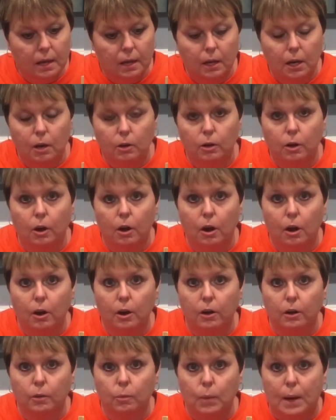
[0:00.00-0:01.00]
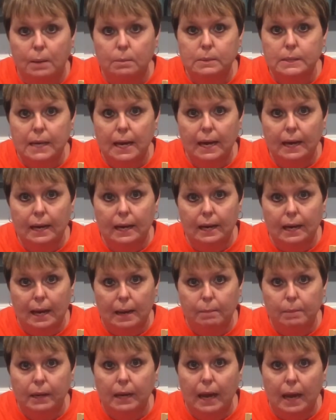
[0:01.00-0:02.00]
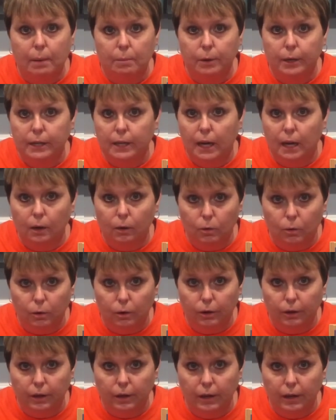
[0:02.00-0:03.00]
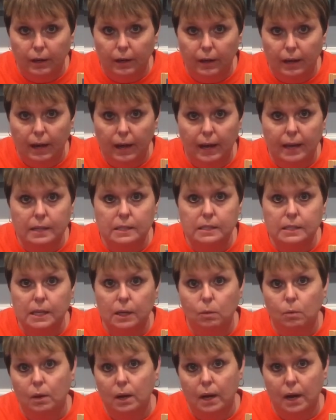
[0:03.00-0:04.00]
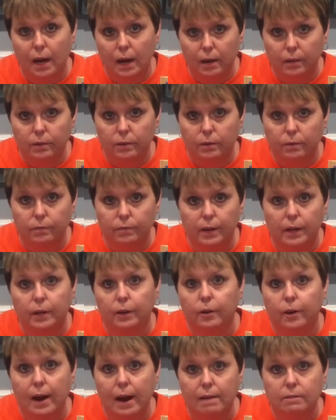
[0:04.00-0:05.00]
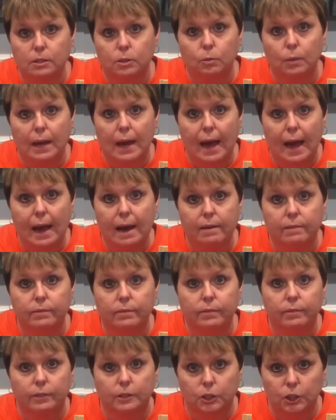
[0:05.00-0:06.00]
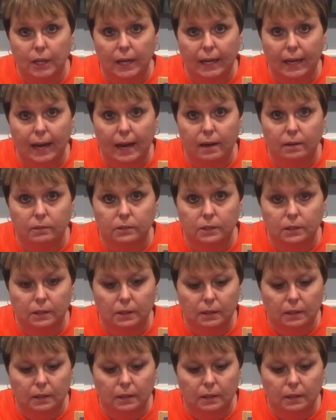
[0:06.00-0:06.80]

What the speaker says: Go to our website at laymanlibrary.org and see what other fun crafts we have for checkout.